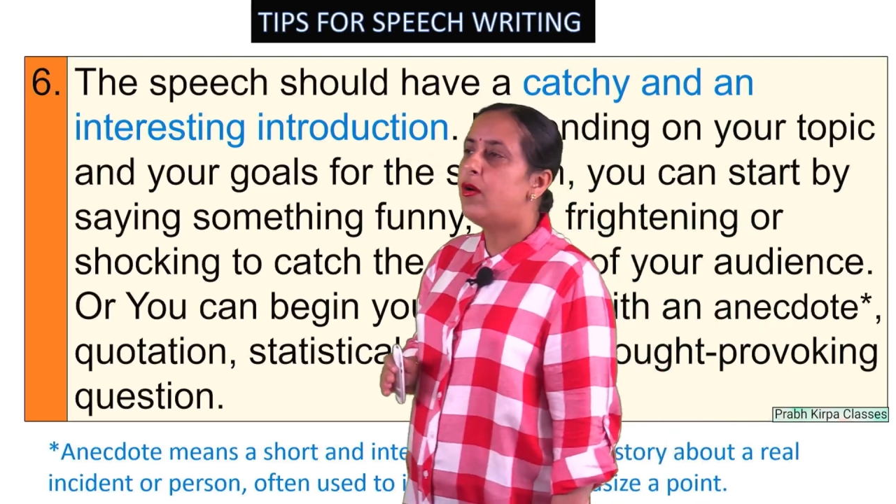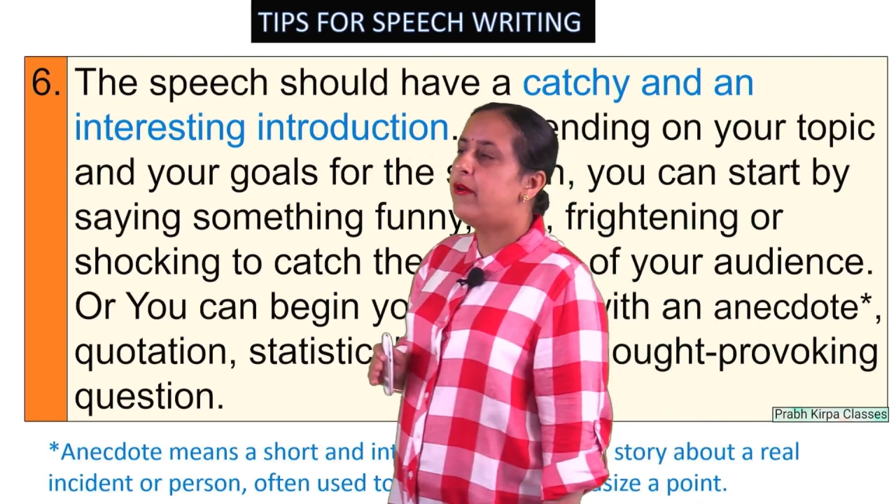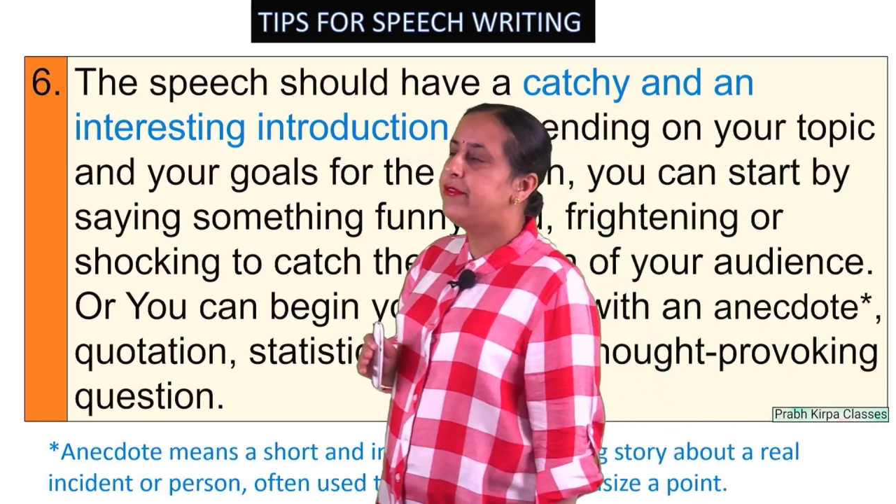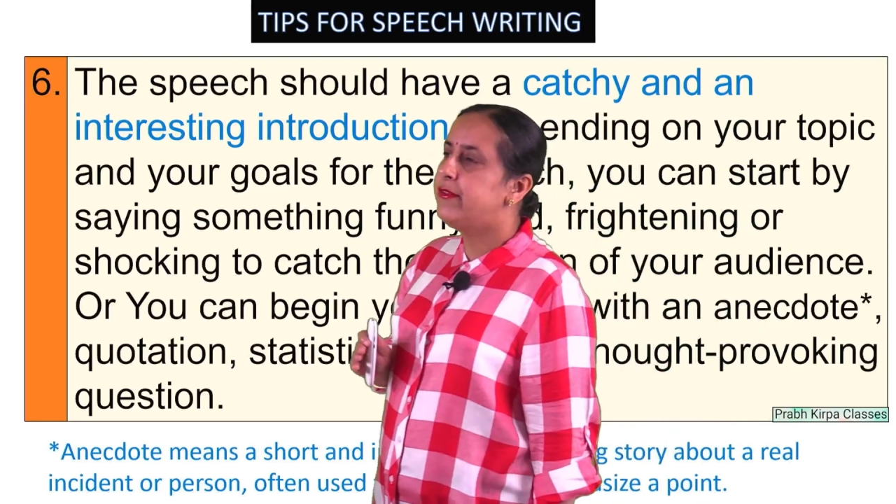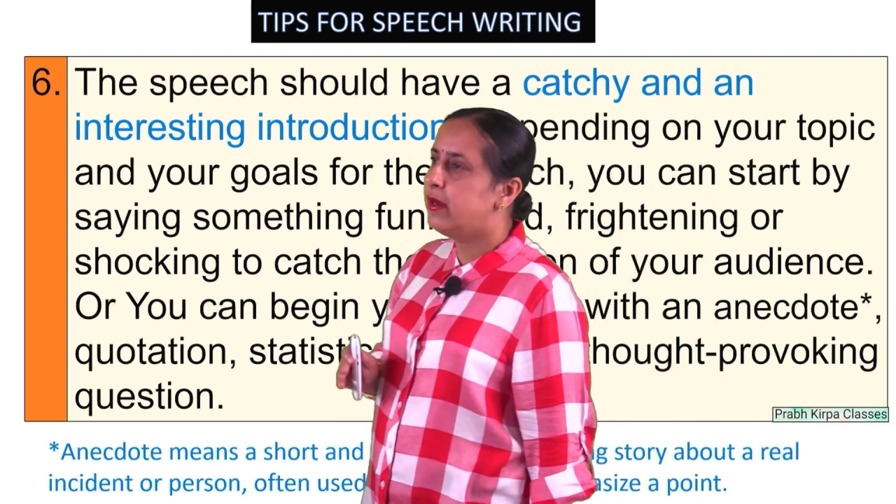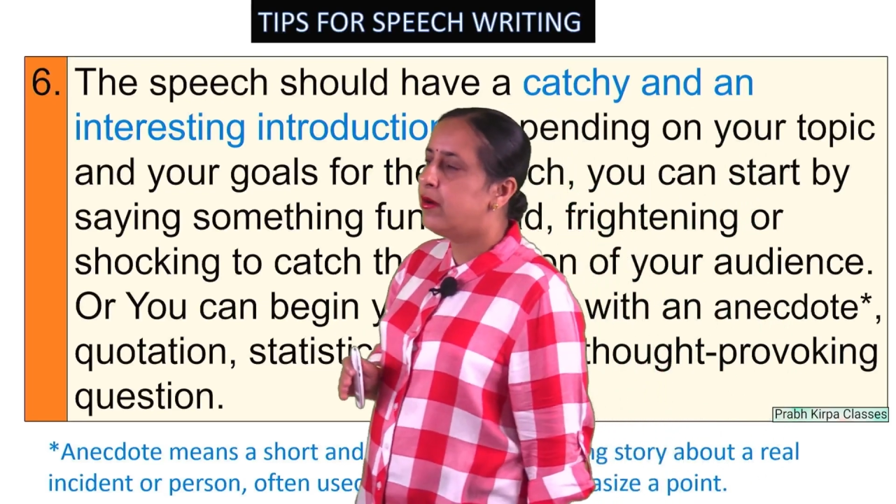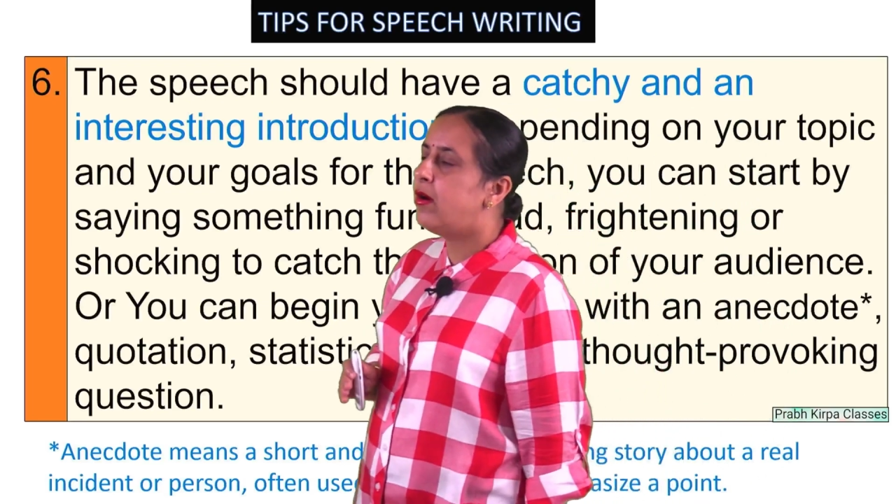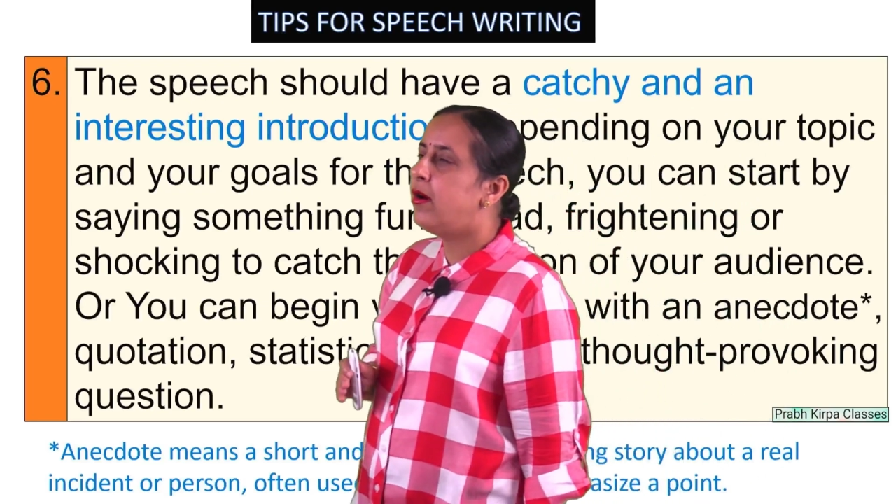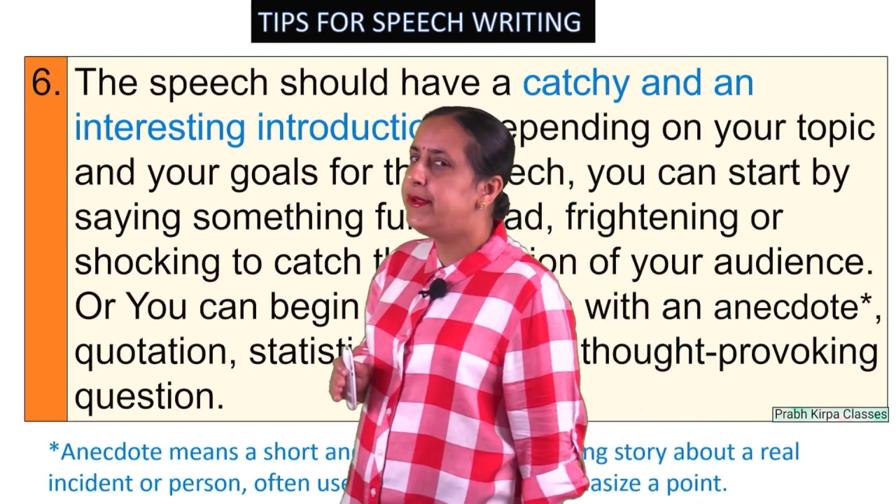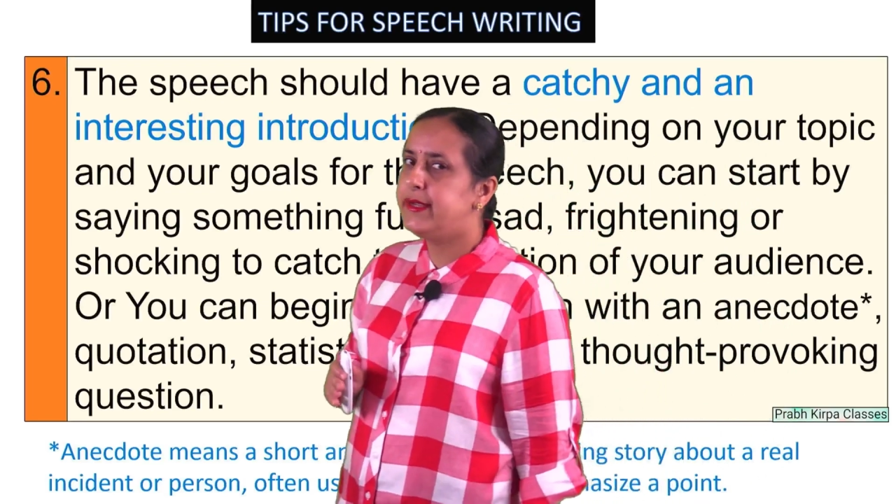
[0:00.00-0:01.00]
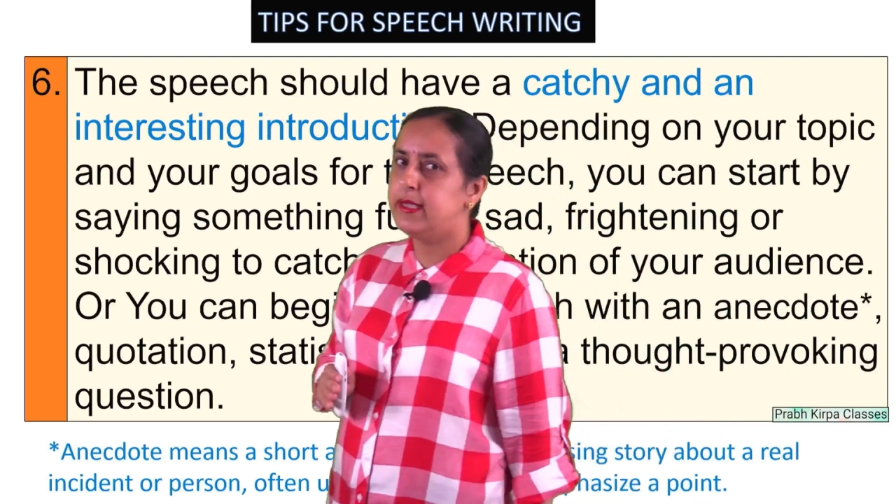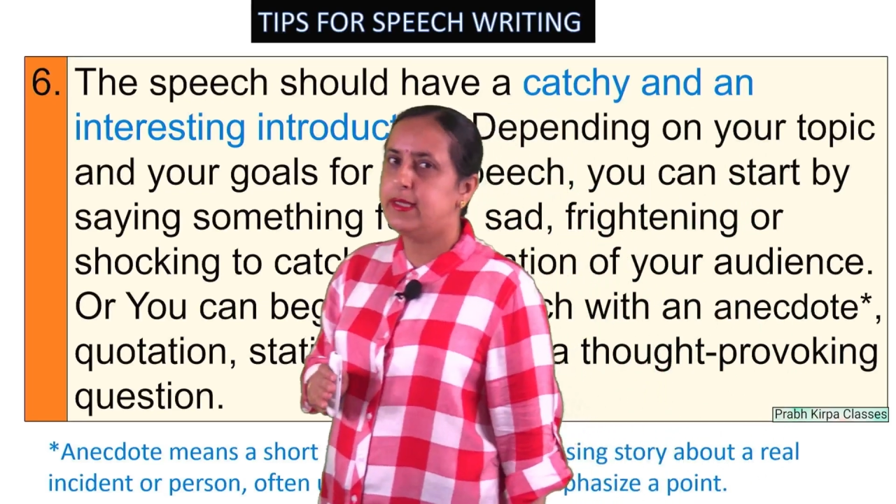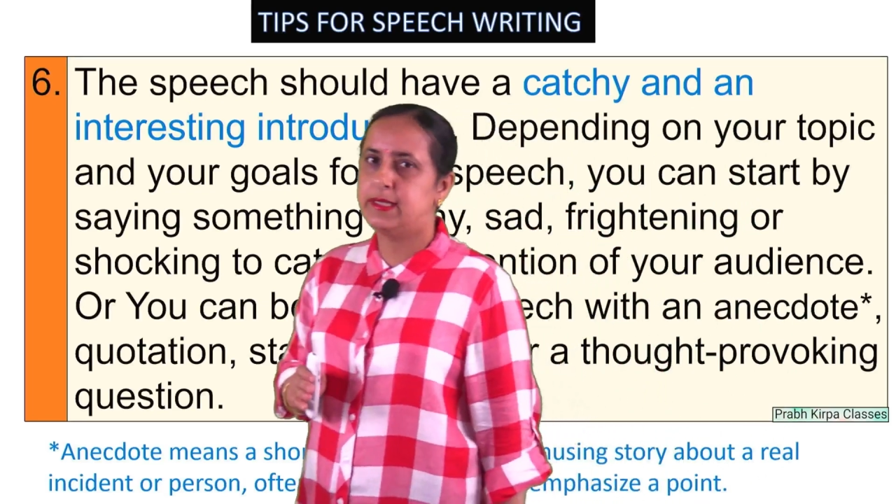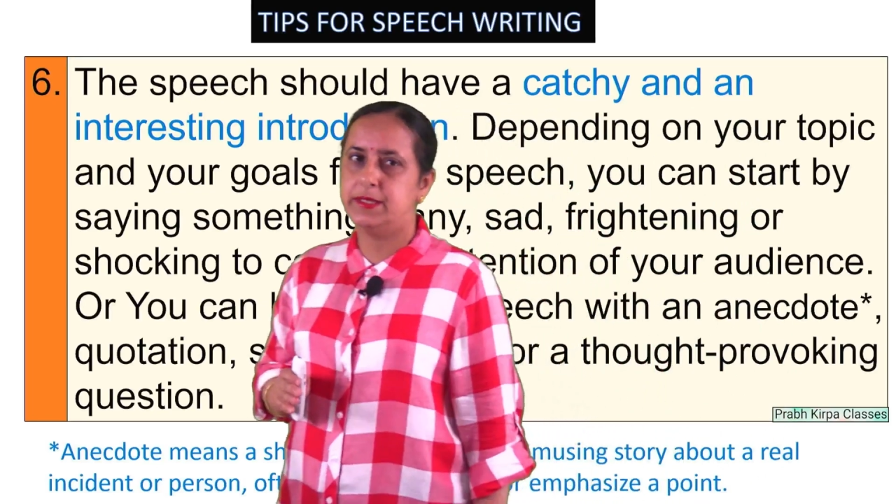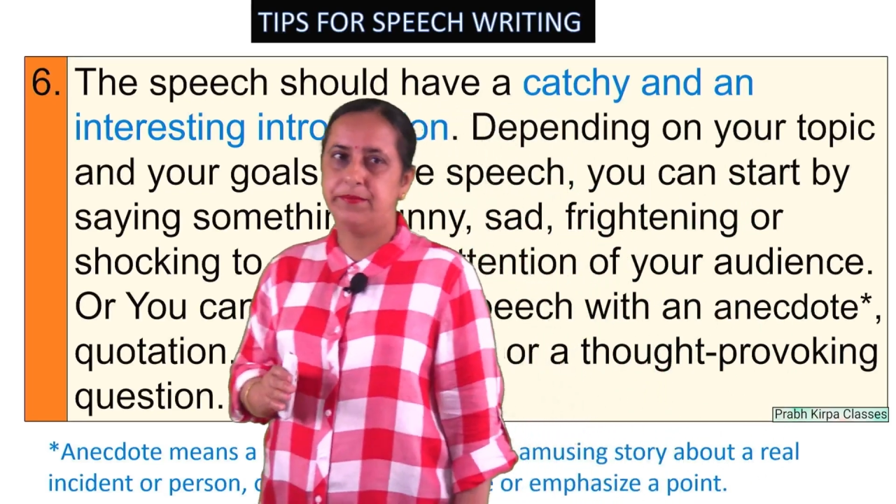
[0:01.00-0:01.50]
of your
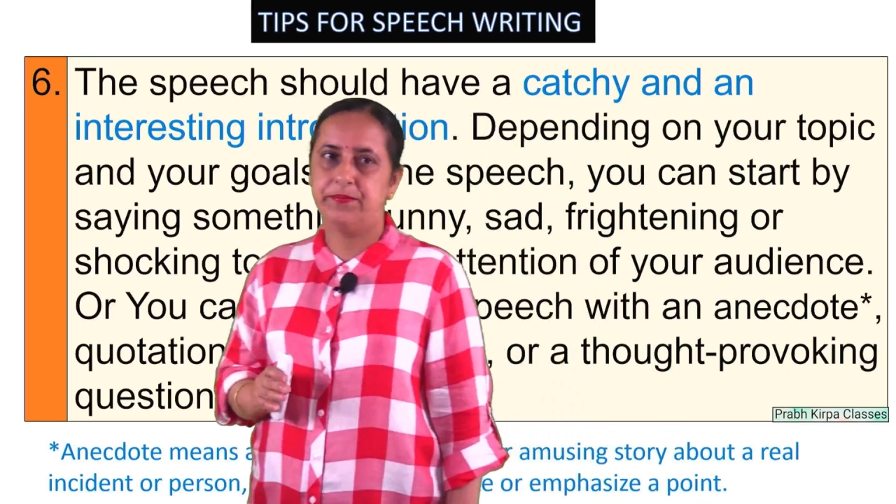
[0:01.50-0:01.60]
audience.